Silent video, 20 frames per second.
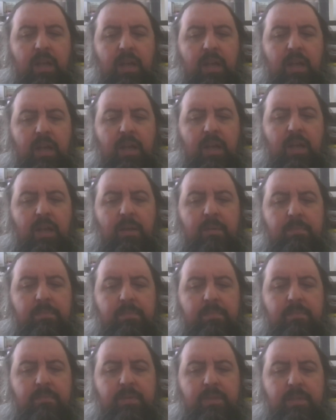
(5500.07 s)
So
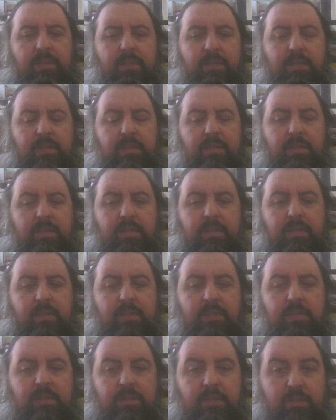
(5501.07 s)

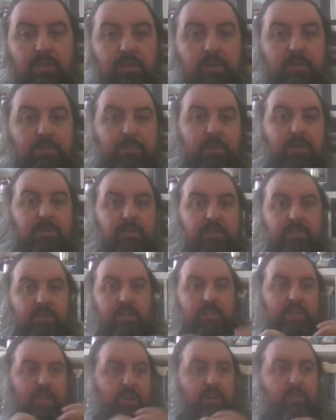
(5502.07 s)
this person's
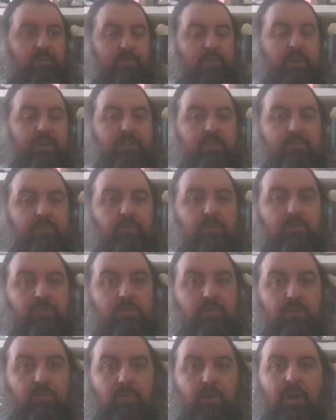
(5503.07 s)
terrified. Oh,
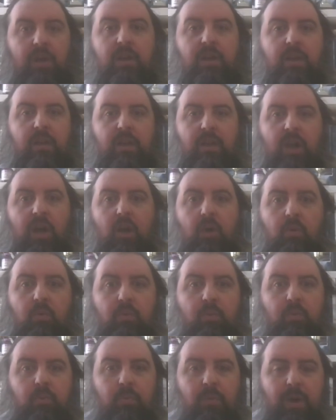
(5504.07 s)
what?
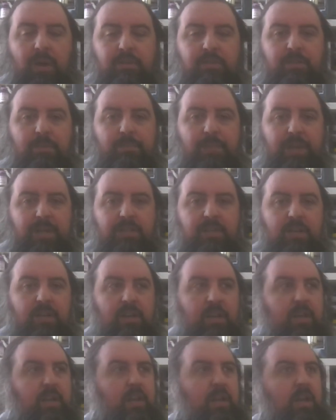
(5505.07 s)
Oh, wow, it's a picture.
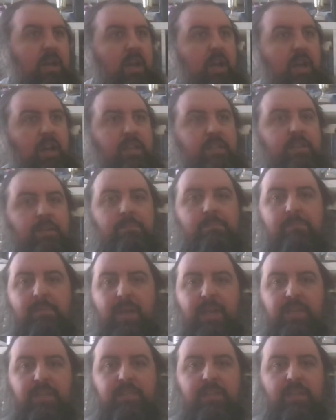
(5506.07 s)
It's
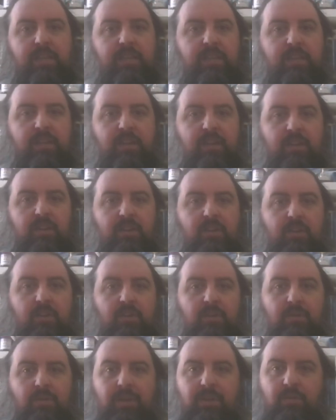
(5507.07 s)
amazing.
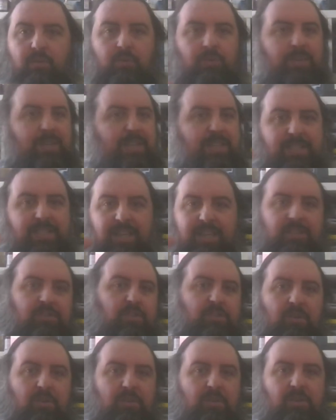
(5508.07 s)
When all these things are
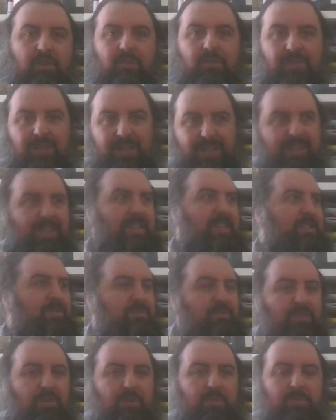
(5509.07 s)
going on in this
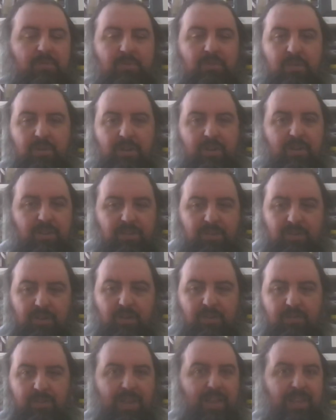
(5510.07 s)
room.
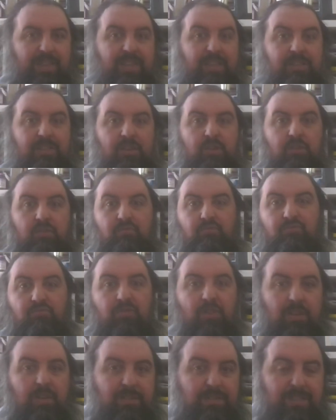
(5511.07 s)
And then he
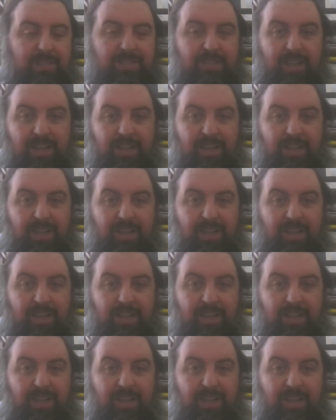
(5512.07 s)
runs